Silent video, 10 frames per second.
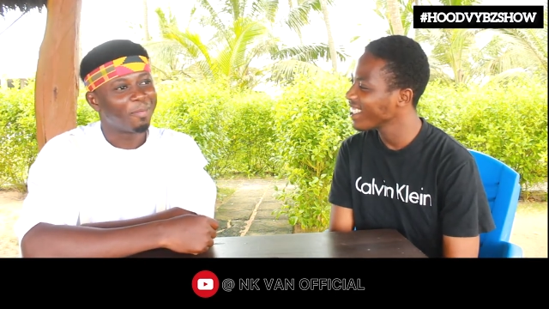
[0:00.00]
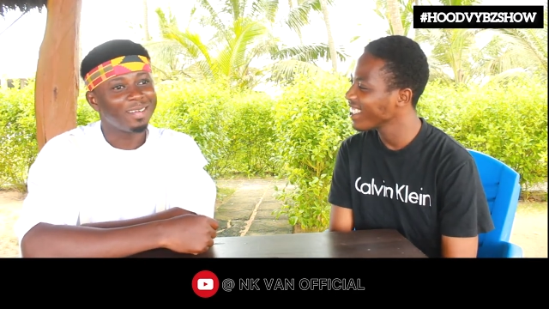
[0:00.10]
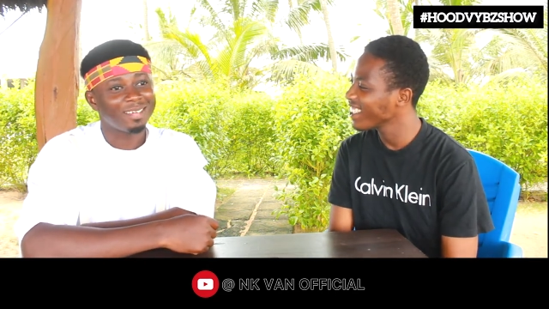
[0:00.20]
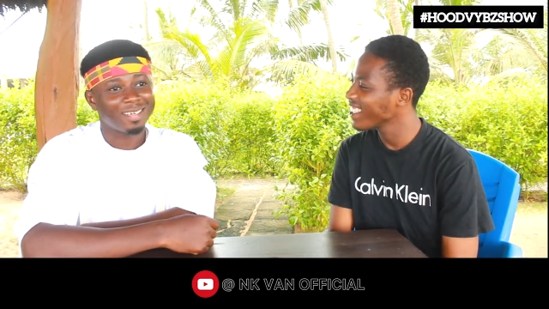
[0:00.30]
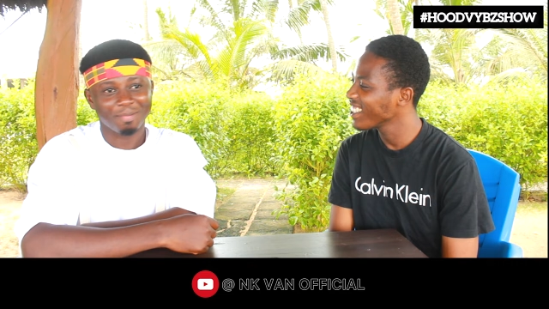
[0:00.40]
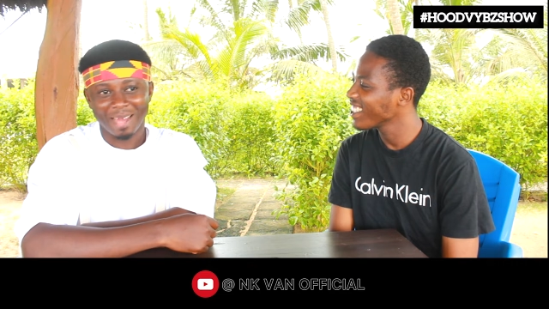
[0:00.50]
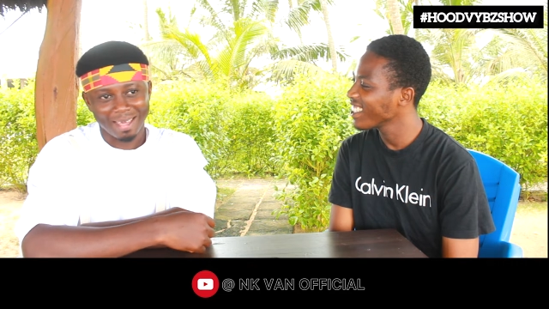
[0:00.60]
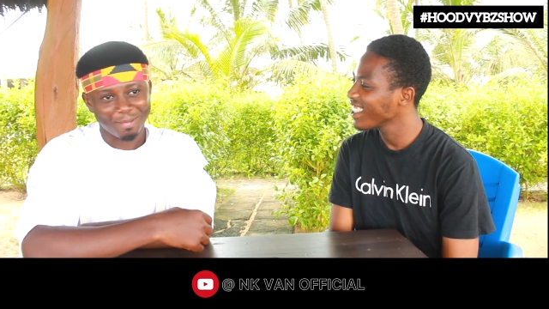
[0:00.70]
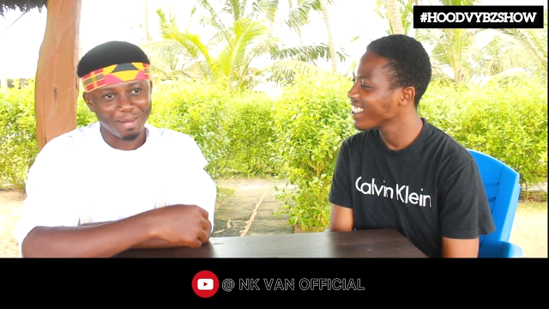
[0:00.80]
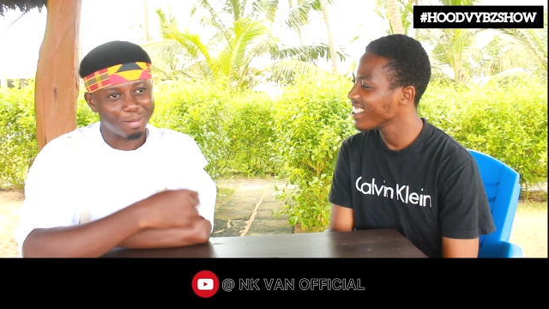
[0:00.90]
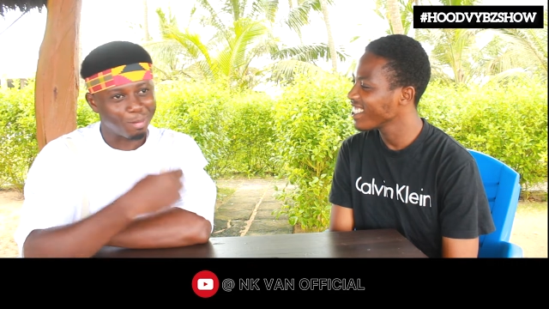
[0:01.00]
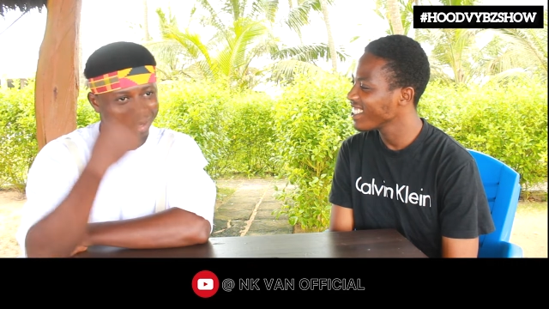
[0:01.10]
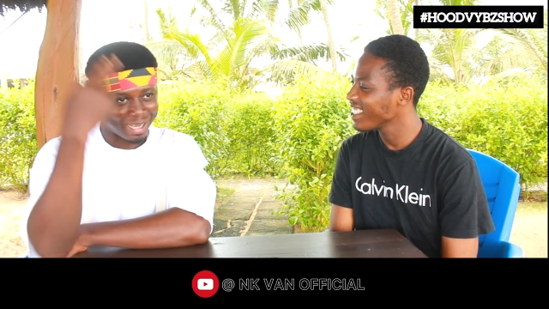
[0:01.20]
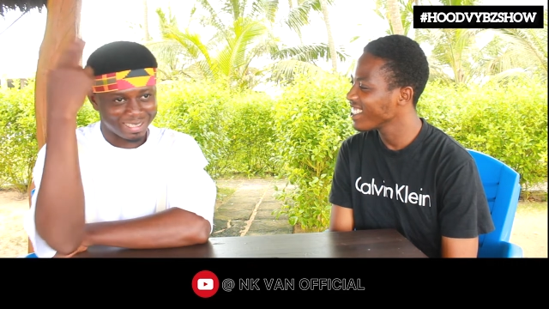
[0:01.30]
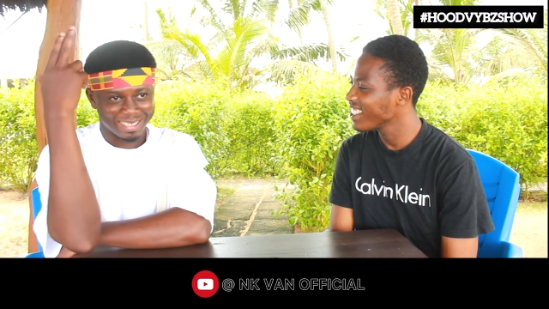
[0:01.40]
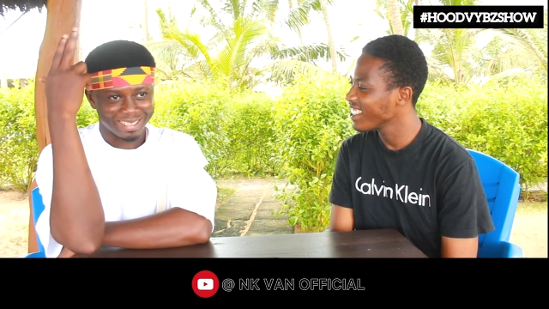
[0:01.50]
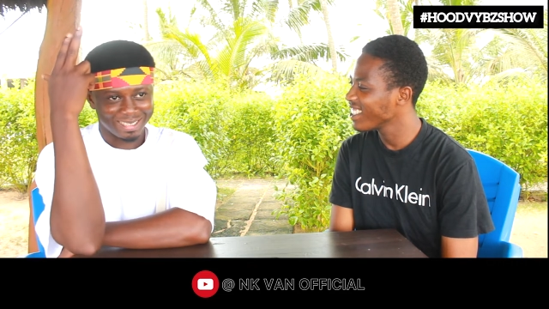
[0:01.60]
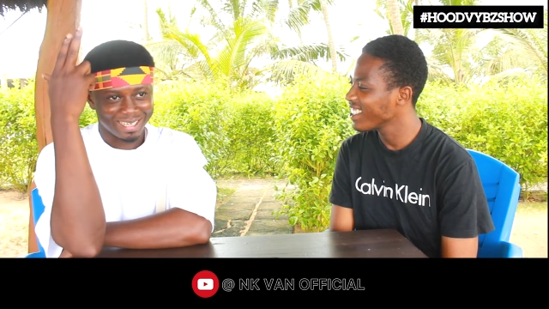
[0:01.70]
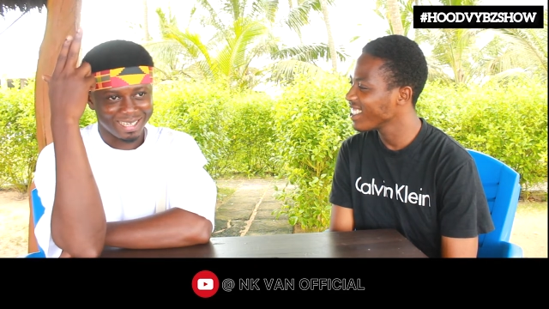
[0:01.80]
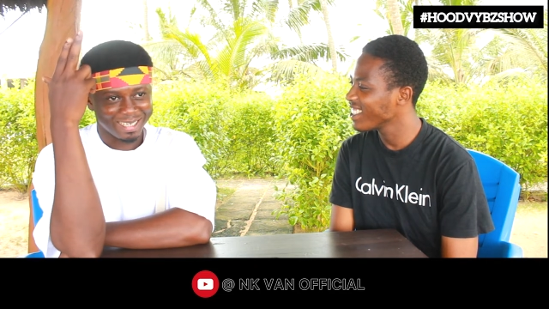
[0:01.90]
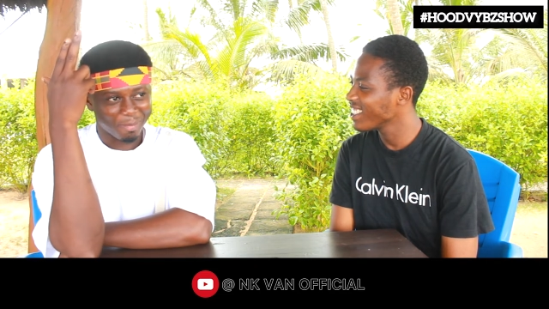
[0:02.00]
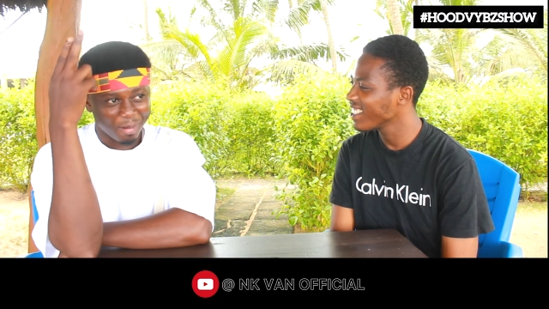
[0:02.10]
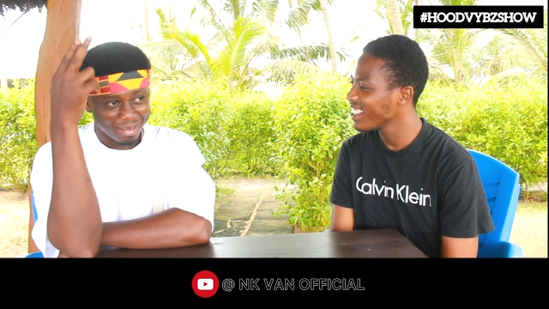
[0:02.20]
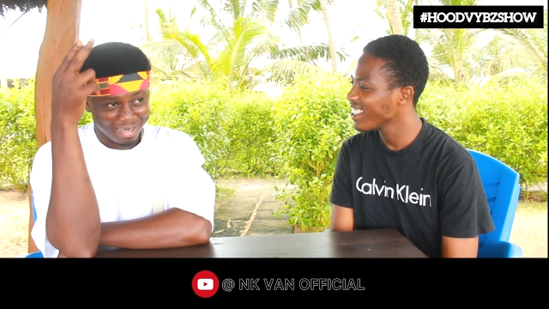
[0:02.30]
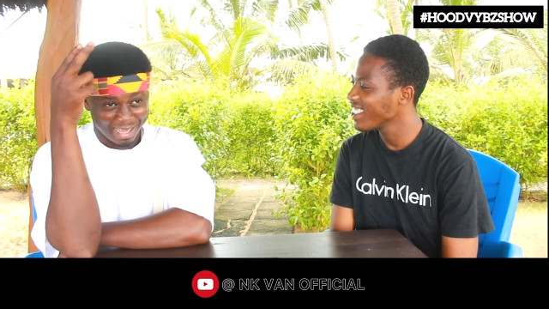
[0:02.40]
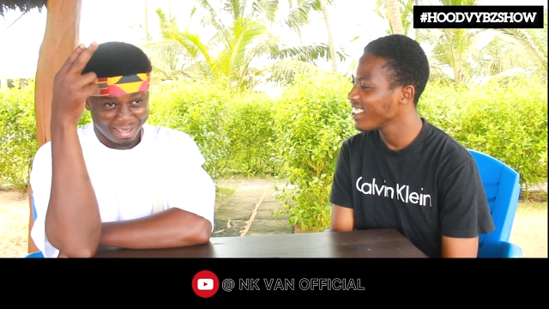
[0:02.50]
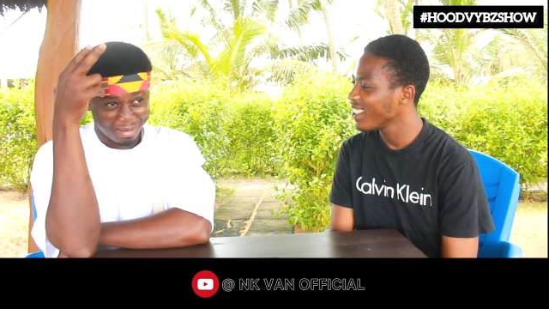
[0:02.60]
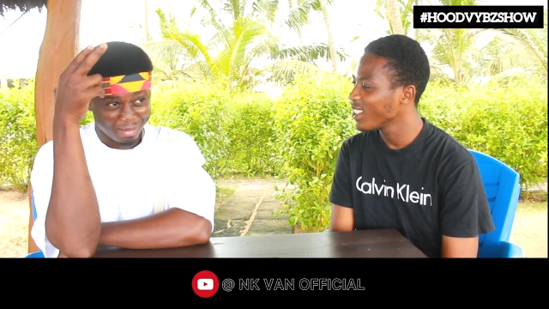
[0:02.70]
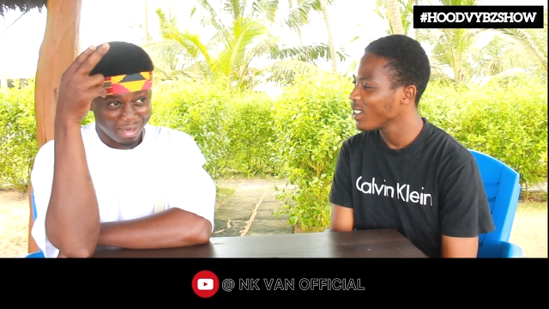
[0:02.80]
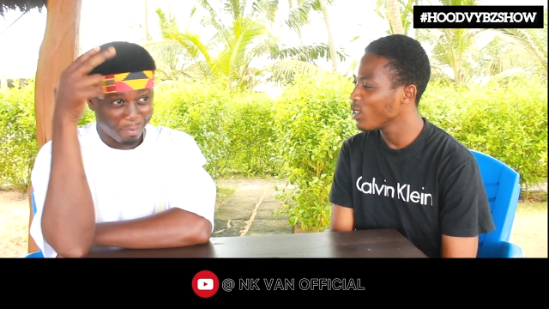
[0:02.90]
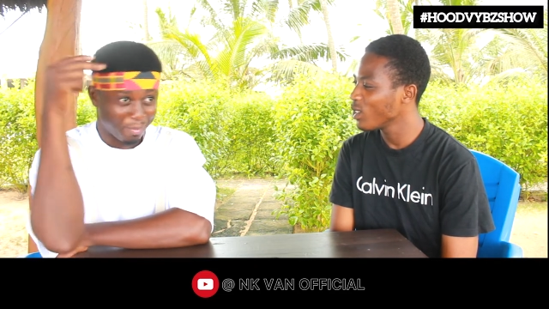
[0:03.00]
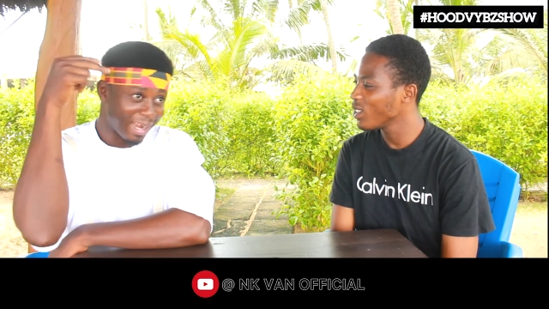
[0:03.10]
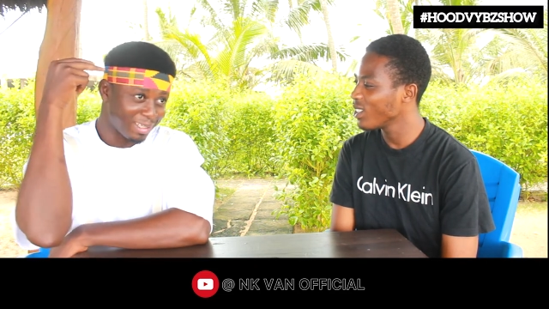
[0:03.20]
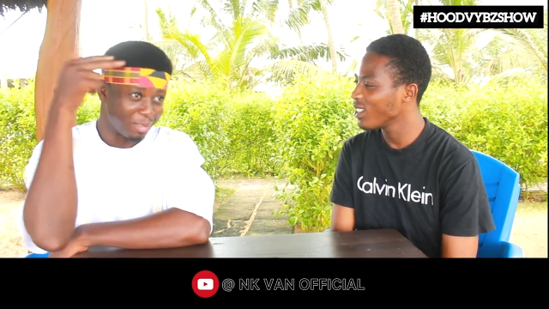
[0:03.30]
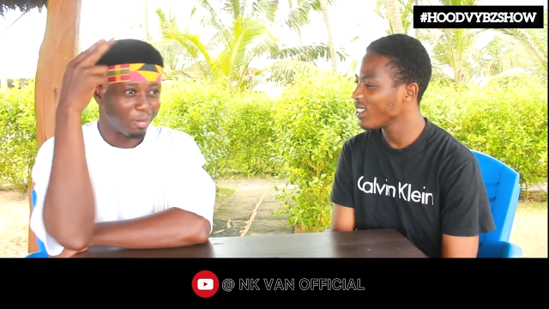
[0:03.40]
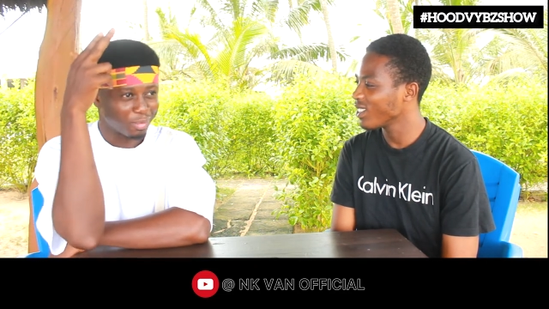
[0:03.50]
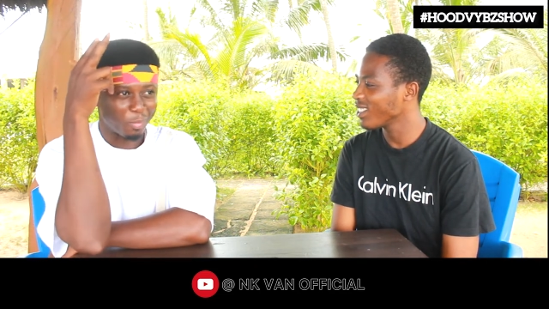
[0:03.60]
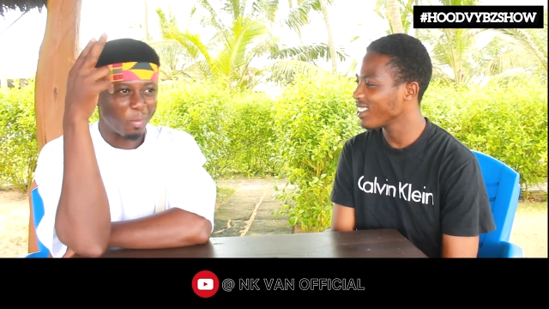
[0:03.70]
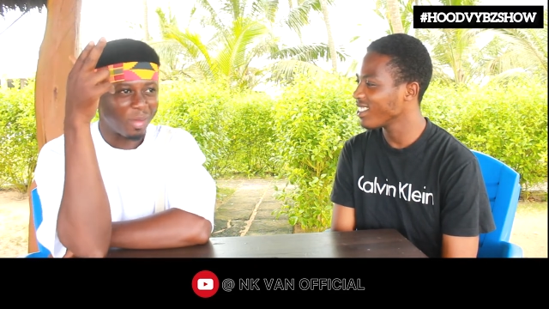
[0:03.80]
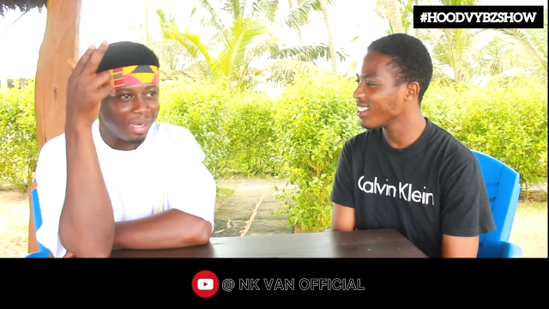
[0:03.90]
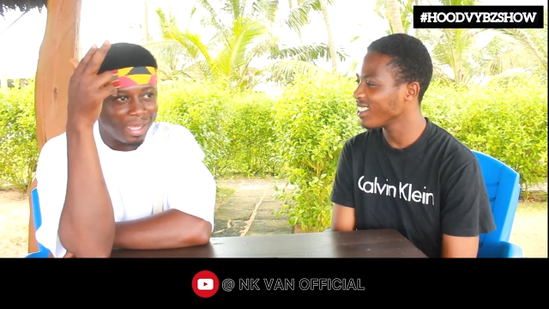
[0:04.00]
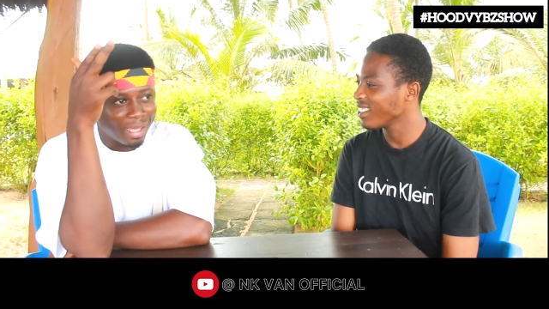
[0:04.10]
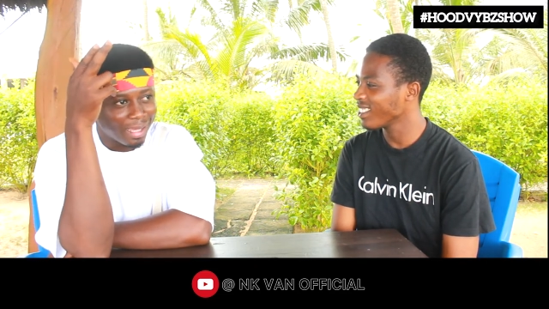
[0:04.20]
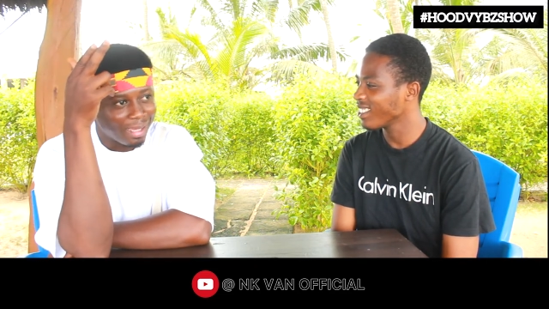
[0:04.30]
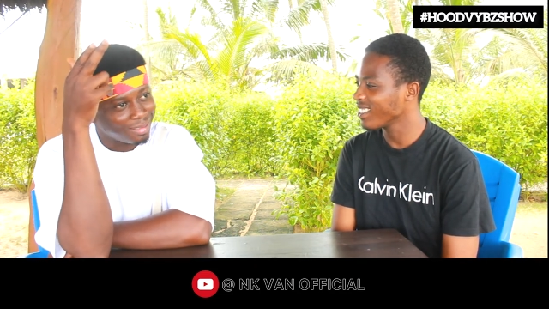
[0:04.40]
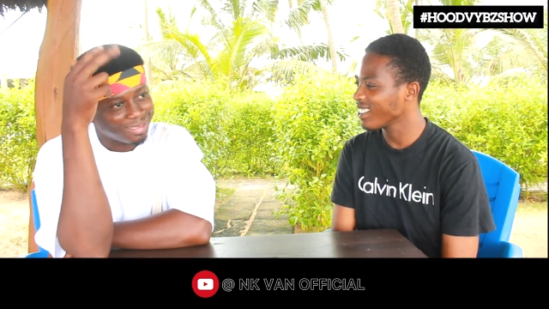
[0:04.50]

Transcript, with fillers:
Speaker 1: when you like when you look at the the what like your the prize you want to win, eh? Mm.